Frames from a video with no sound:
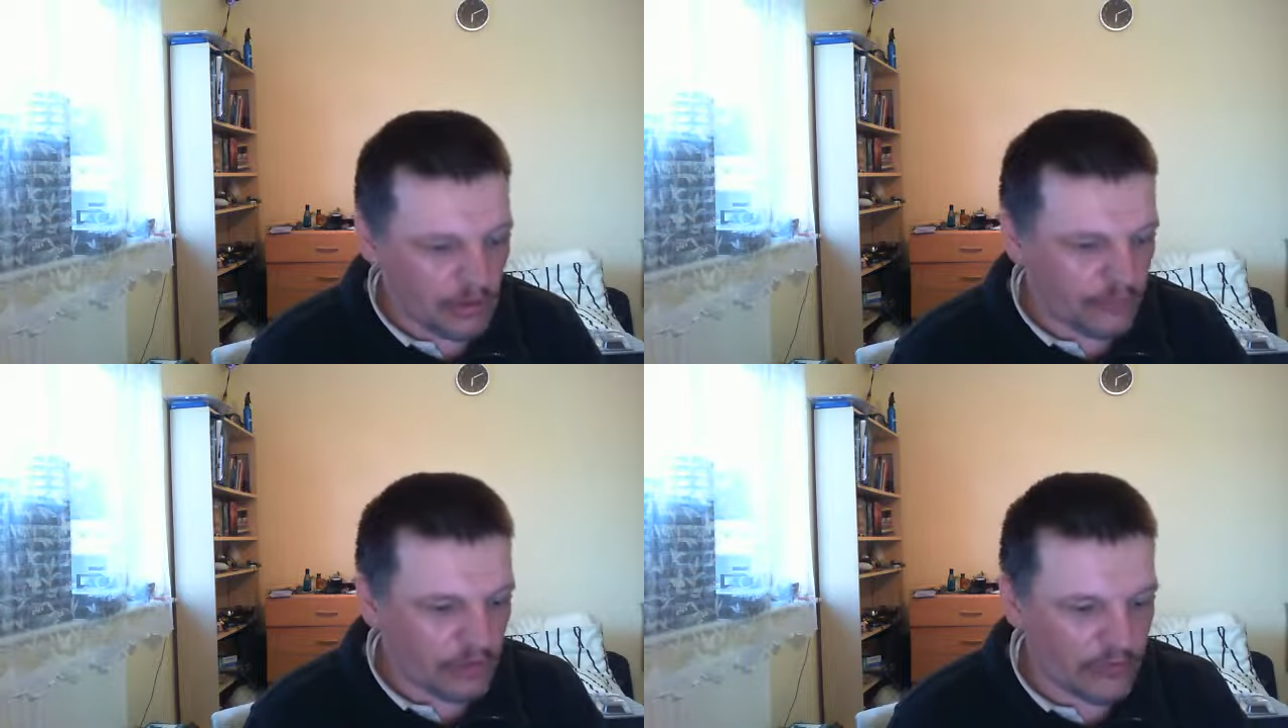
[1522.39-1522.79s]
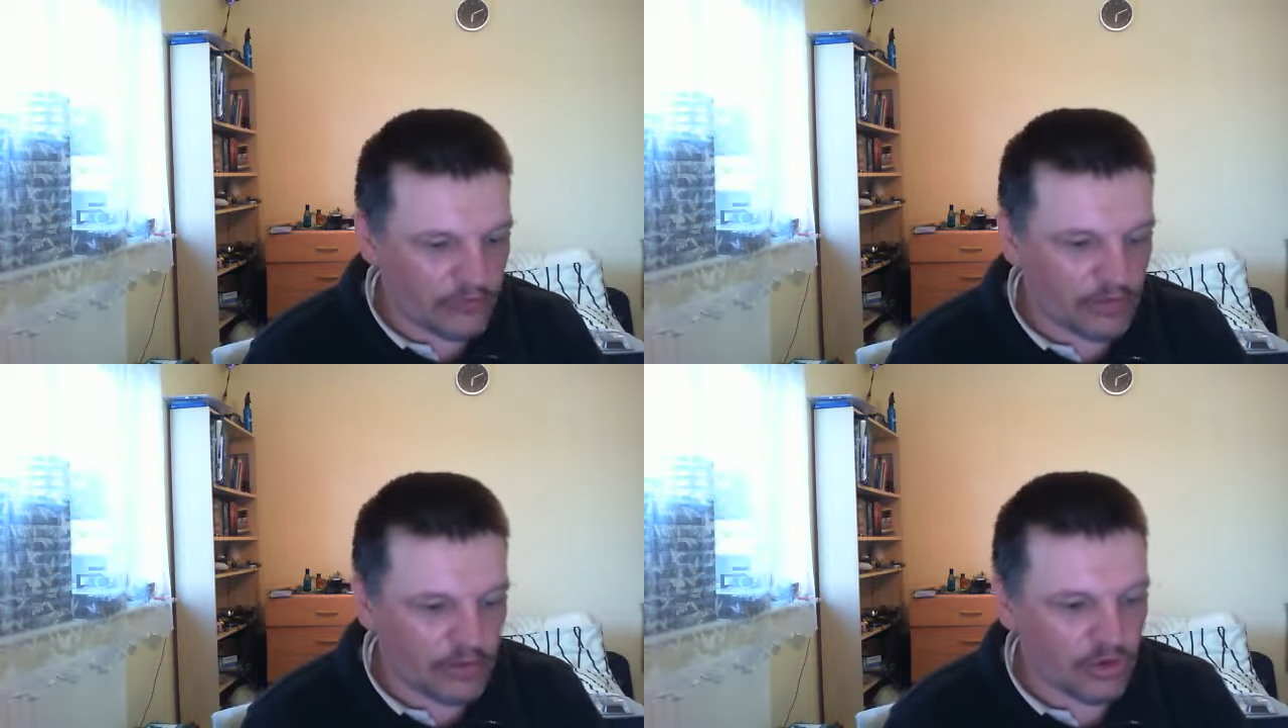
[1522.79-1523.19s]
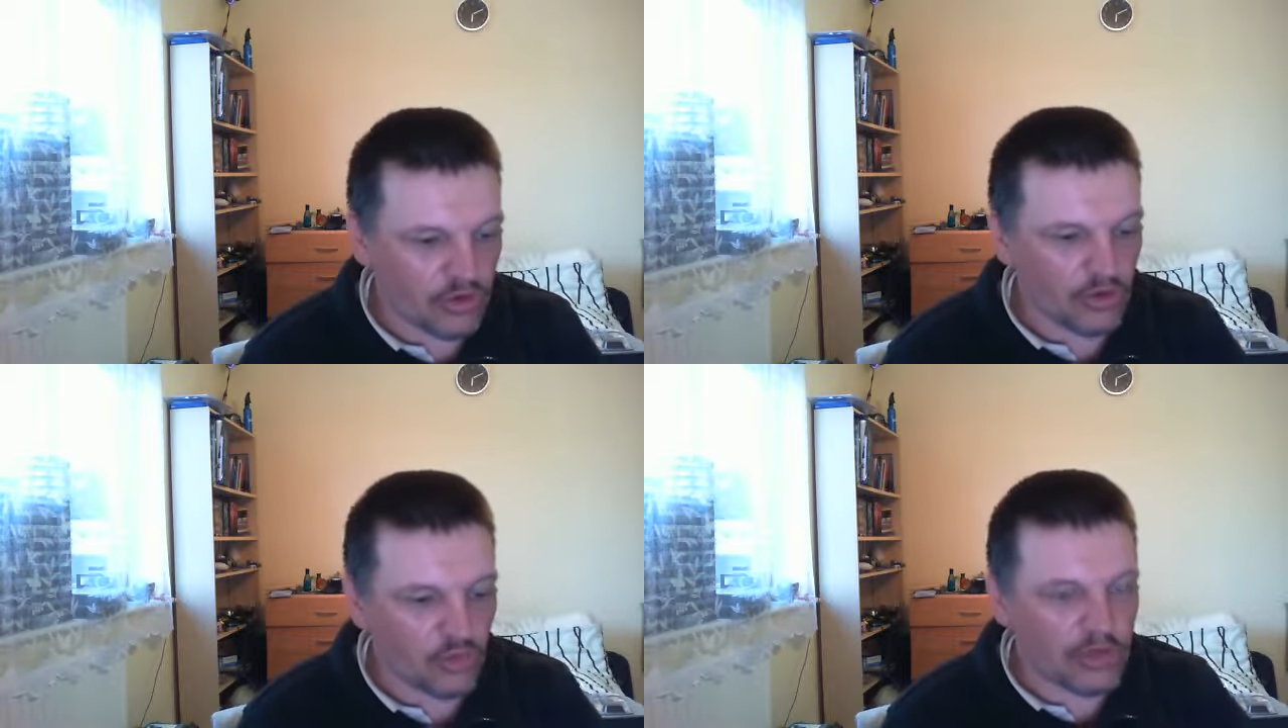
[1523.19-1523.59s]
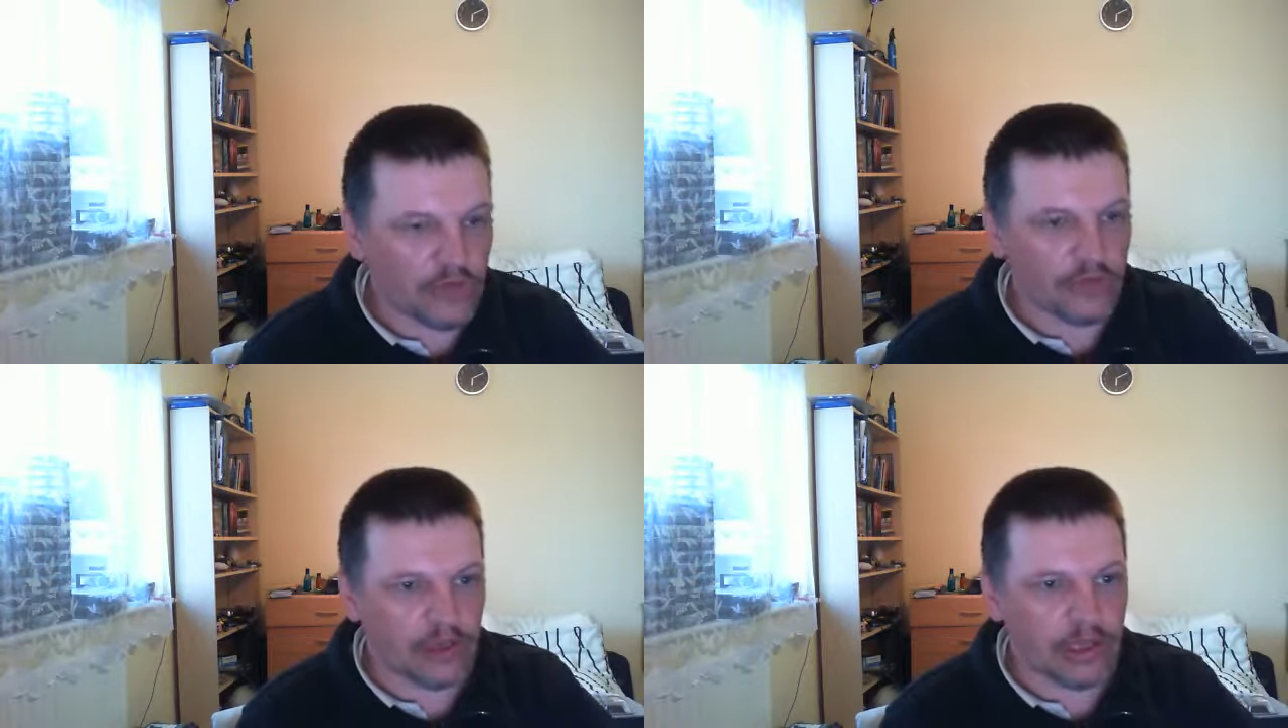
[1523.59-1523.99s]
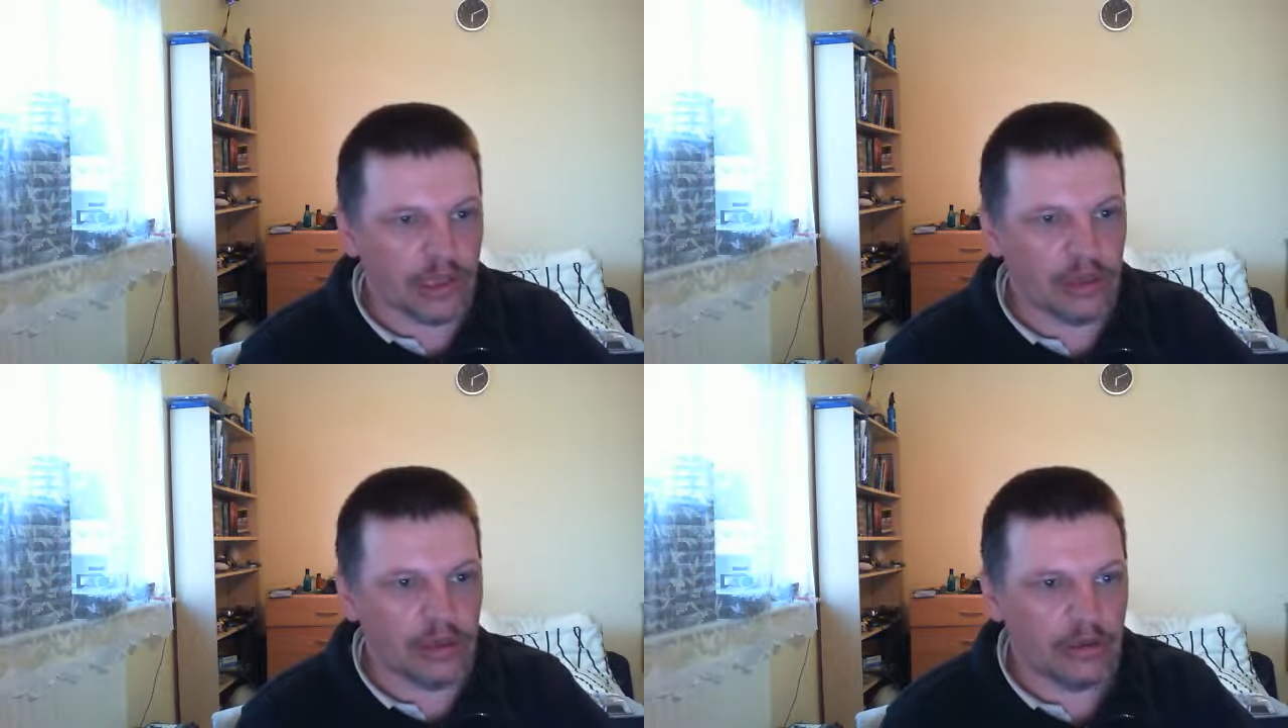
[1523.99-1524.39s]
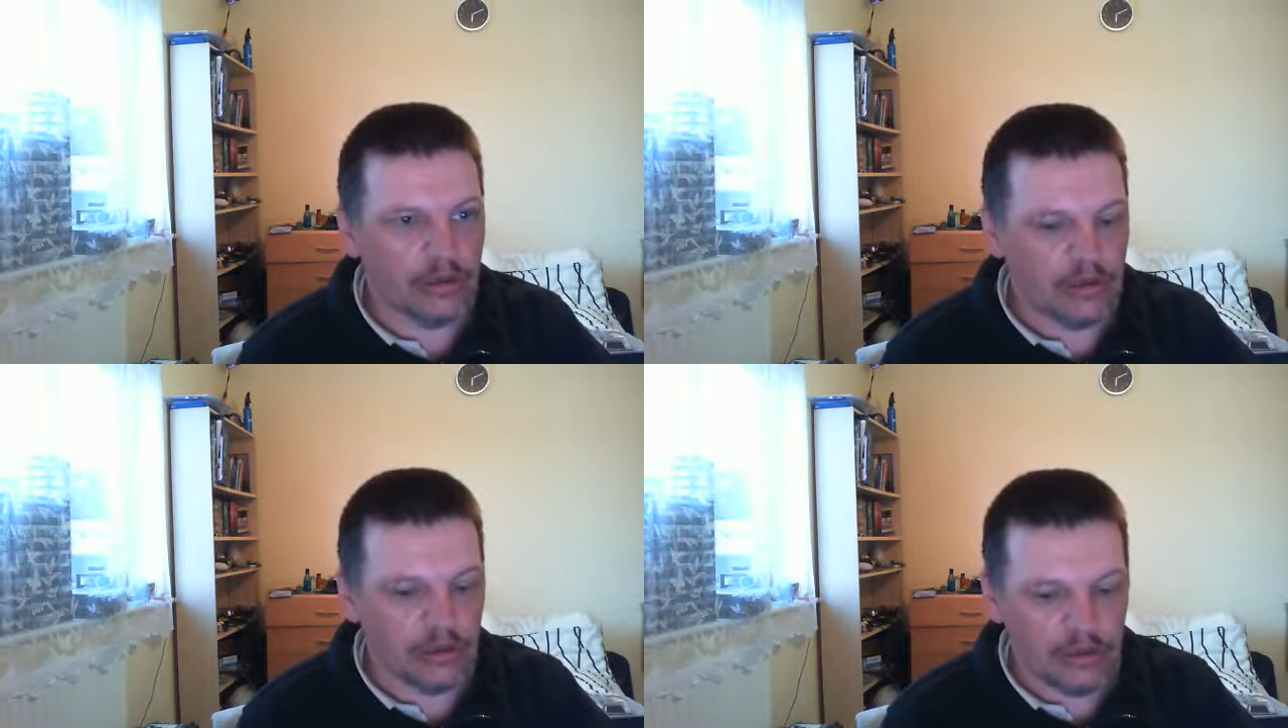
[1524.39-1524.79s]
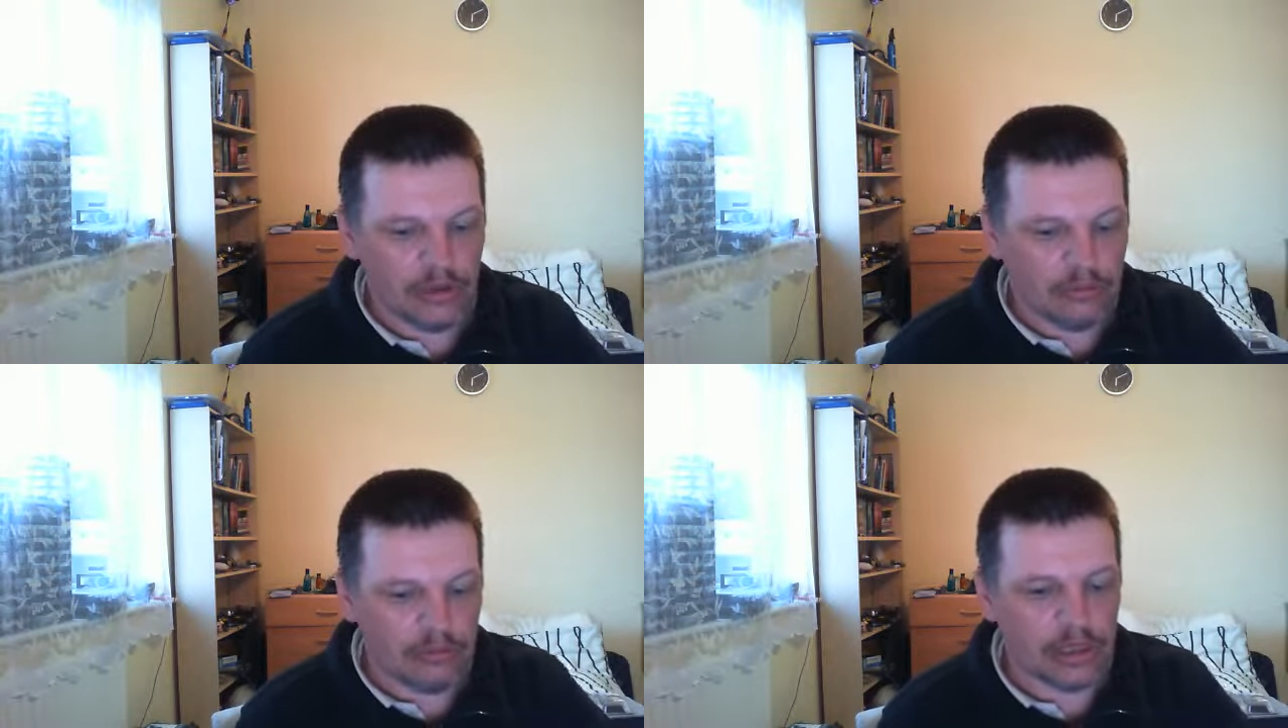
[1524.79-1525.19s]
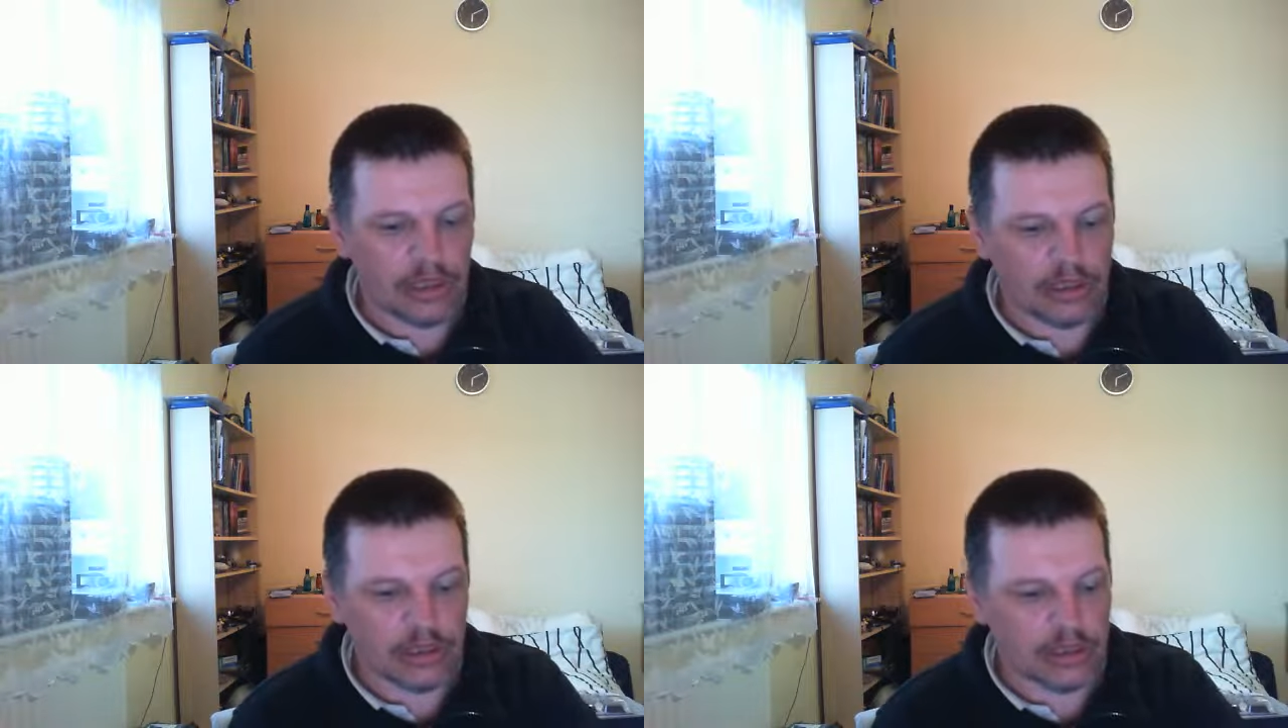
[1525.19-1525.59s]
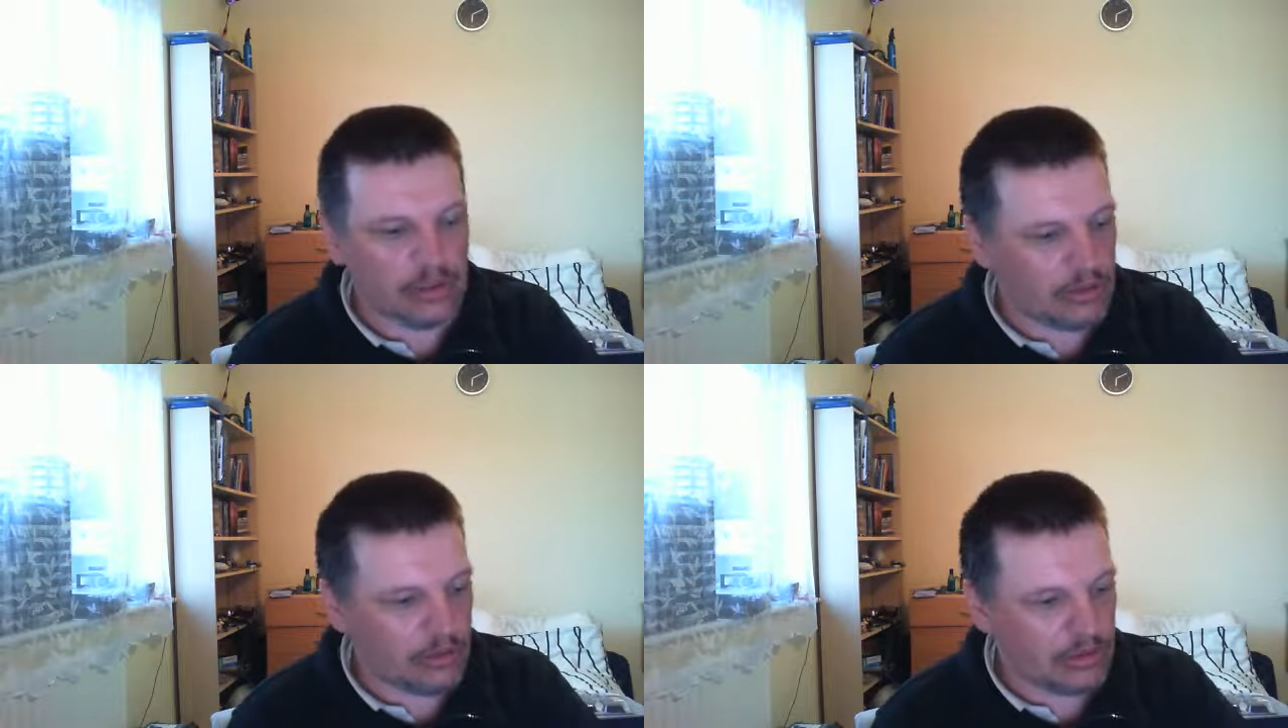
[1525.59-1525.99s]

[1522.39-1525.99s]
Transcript: 5 new different colour maggots